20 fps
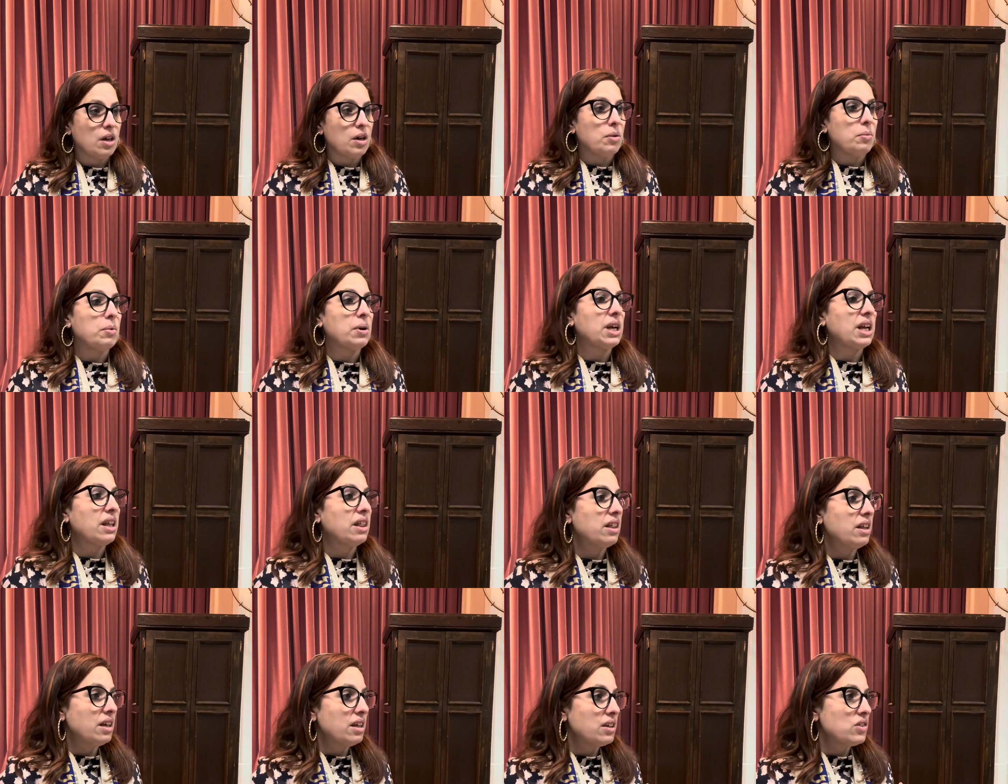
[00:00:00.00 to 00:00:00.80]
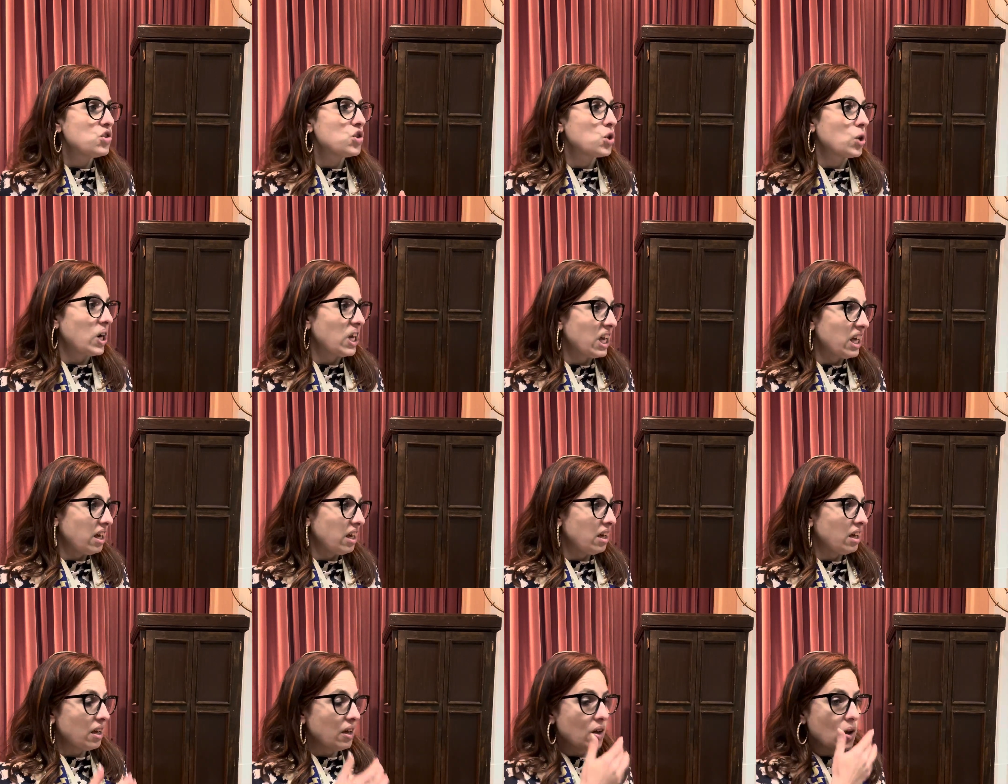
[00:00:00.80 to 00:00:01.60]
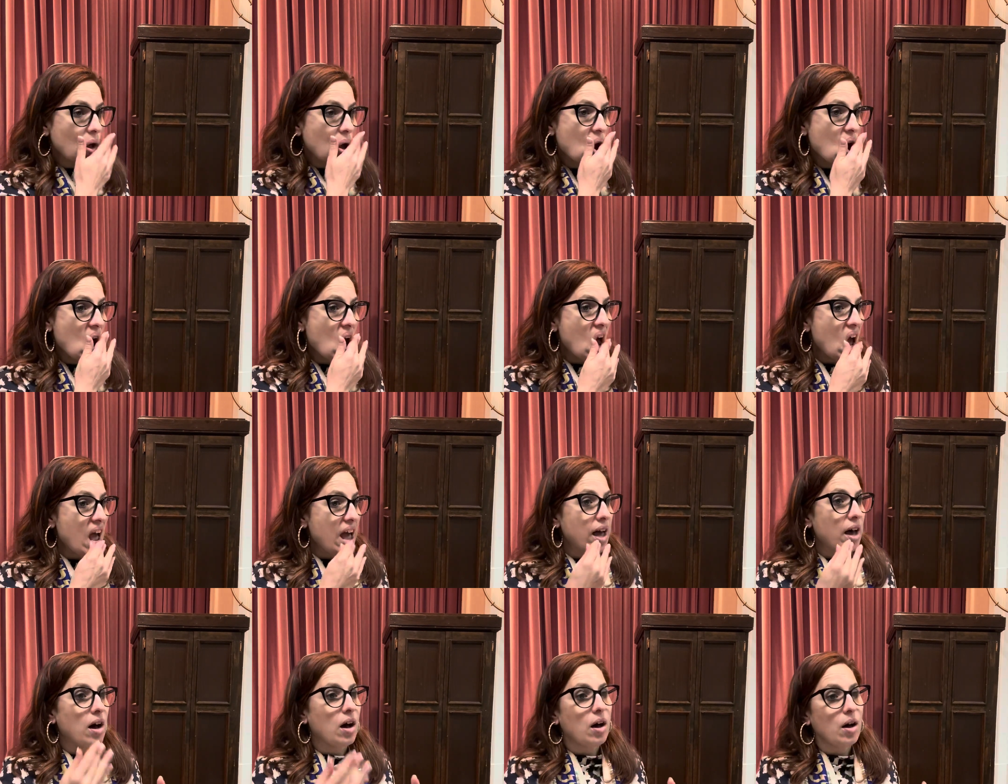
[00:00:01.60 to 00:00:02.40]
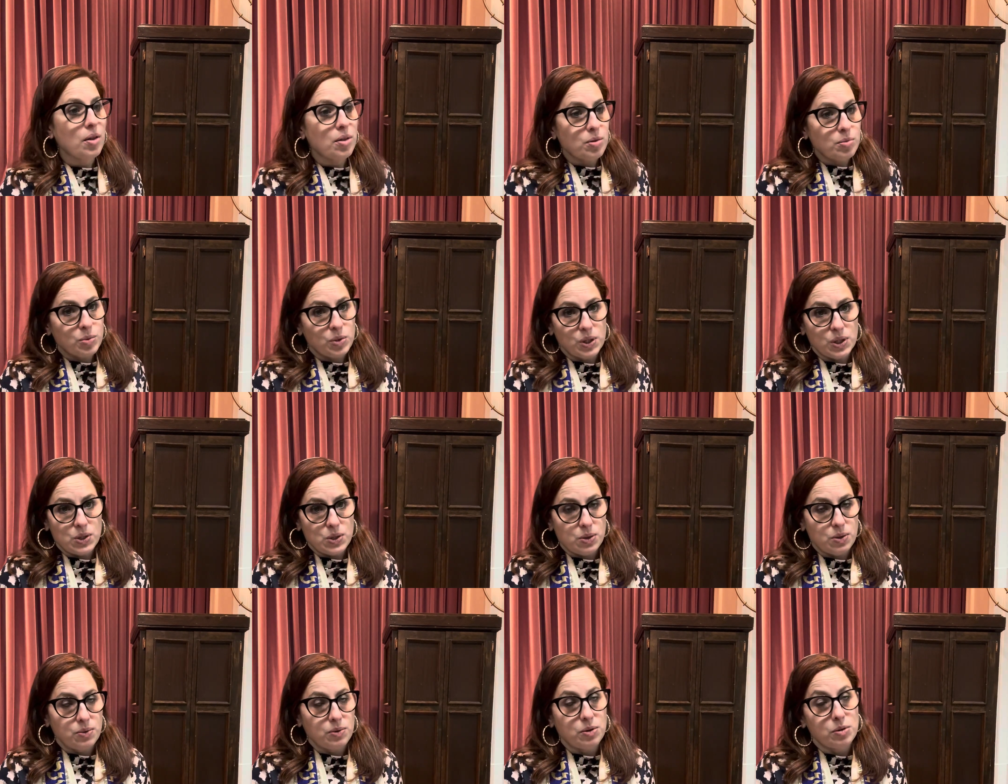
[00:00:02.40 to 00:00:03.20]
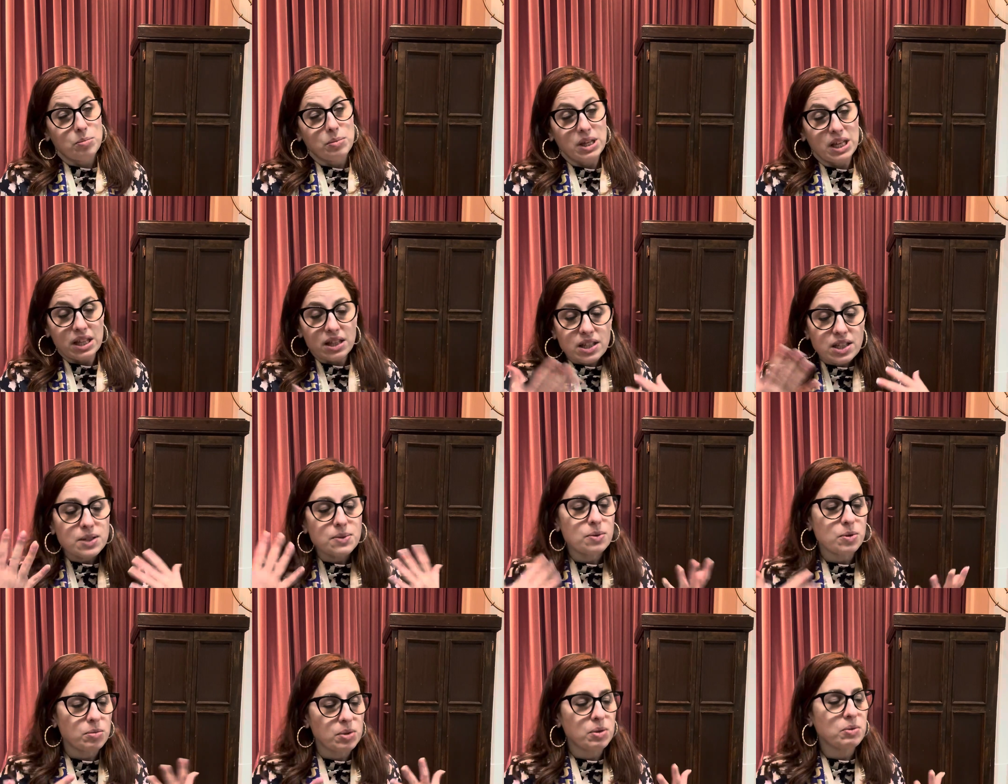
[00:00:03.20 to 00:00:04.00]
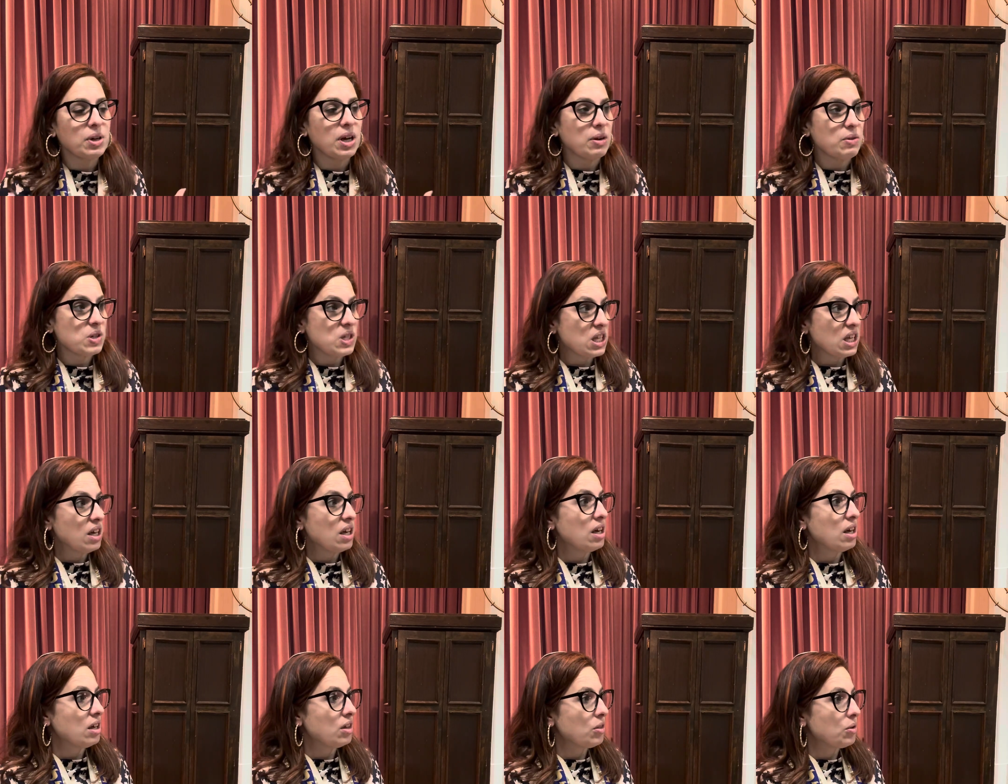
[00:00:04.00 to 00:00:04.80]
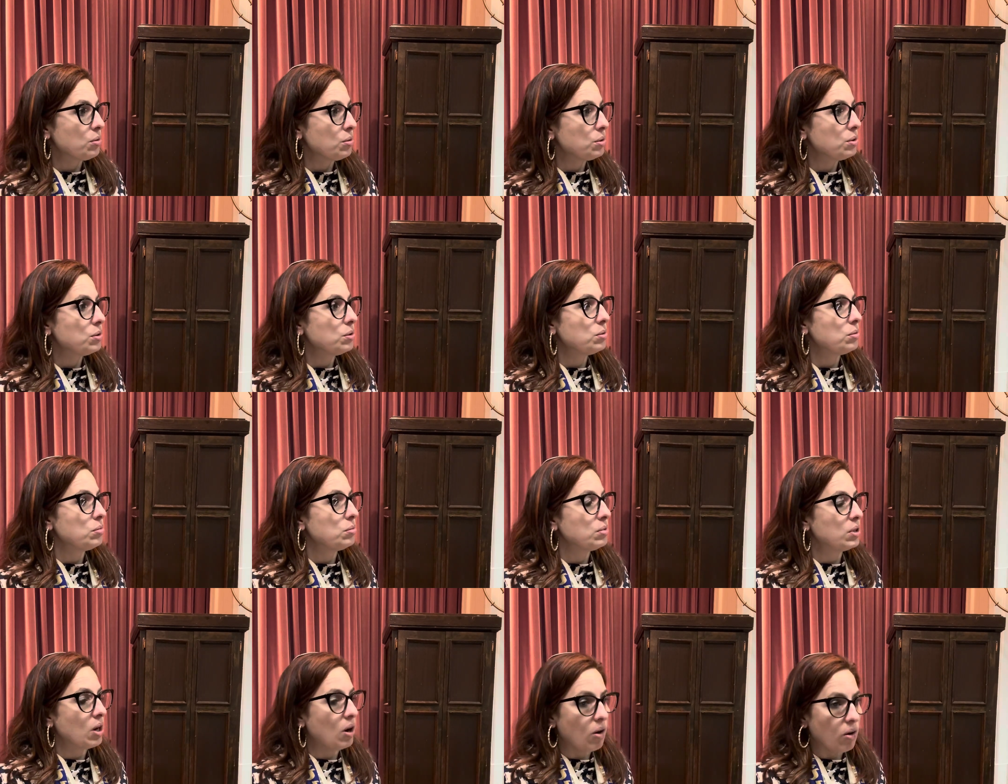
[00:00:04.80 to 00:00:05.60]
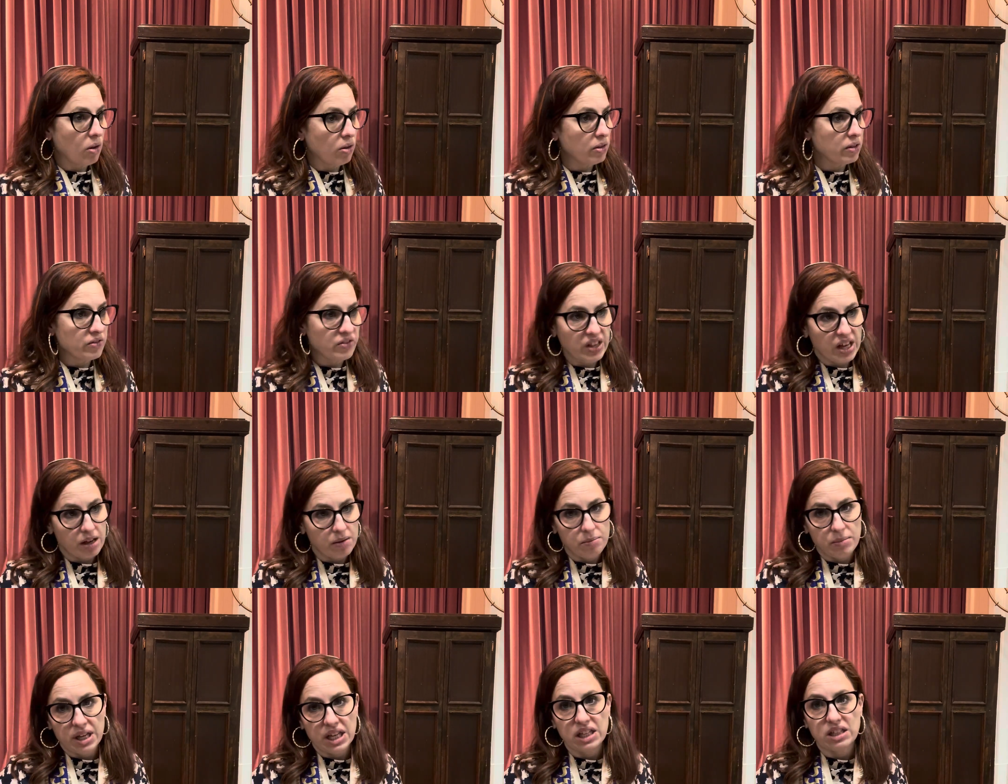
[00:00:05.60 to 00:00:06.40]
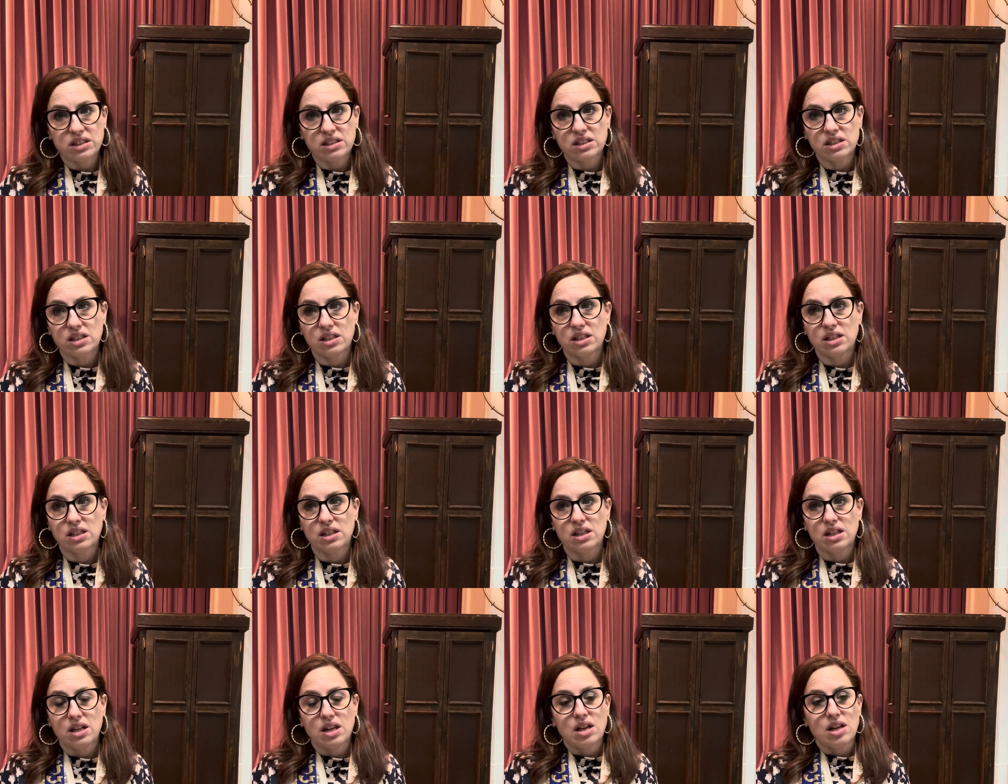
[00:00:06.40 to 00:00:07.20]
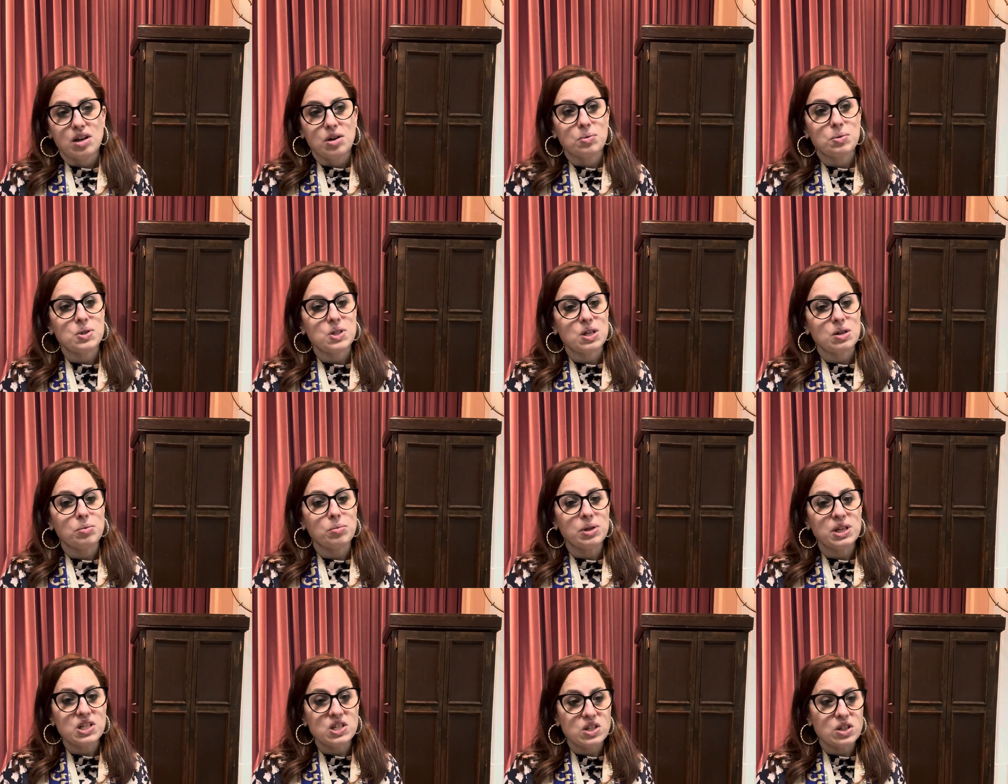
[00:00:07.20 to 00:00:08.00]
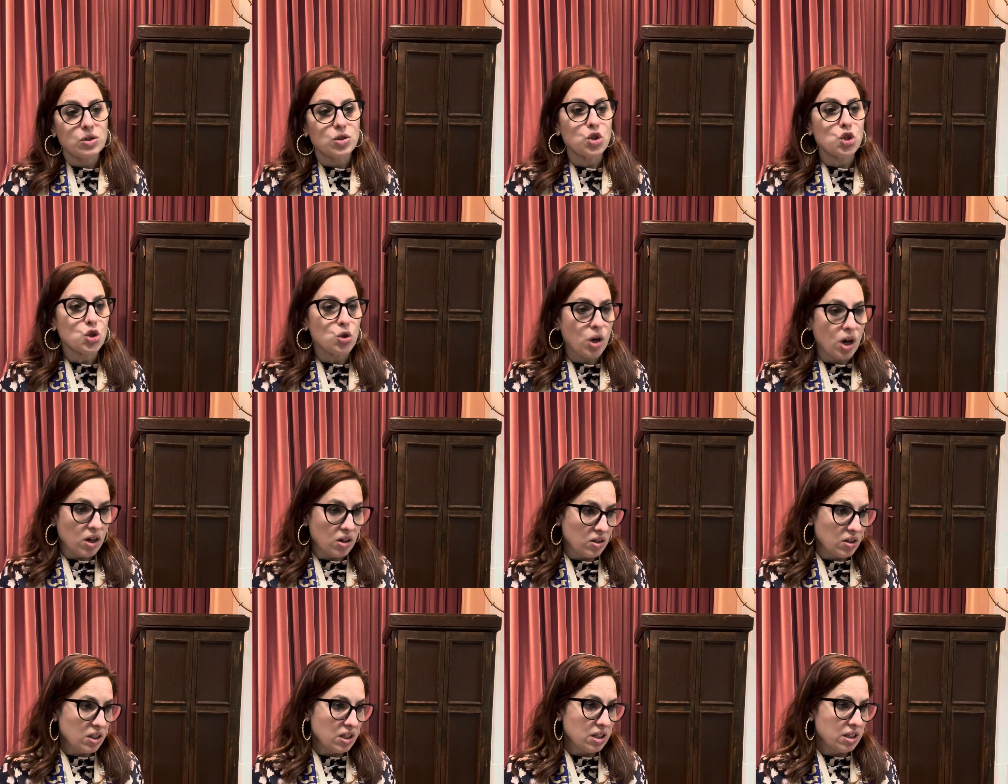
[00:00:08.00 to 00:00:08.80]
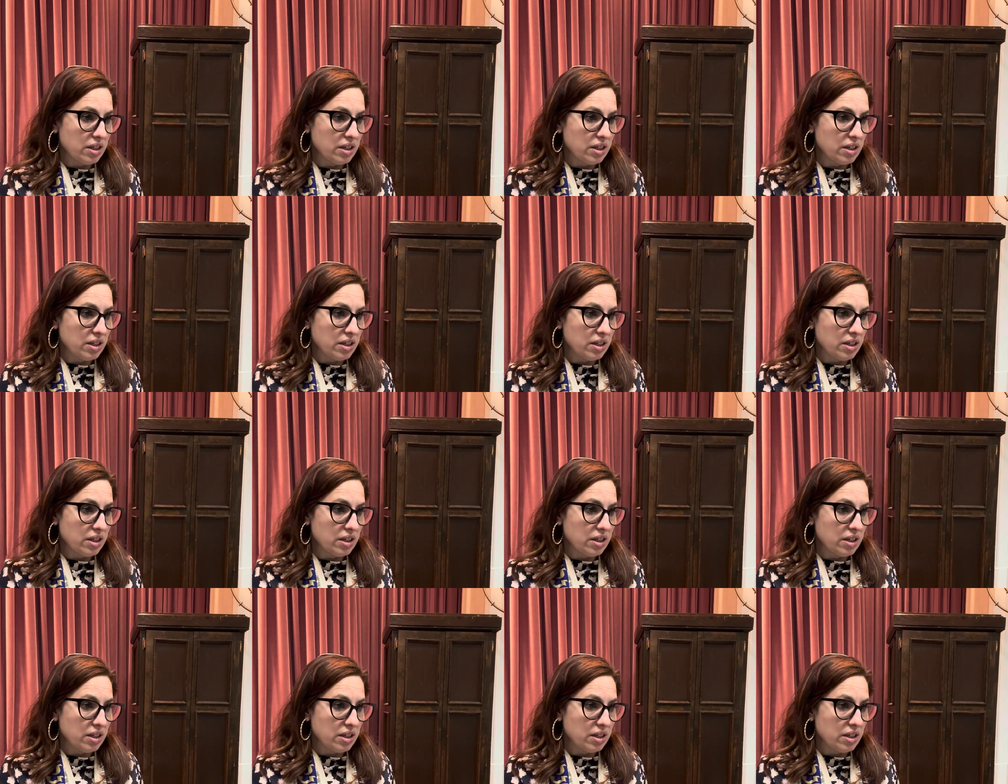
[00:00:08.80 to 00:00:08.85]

What I think is striking, all the more so for me, at least for me, when I was thinking through what all of that meant, was that we still struggle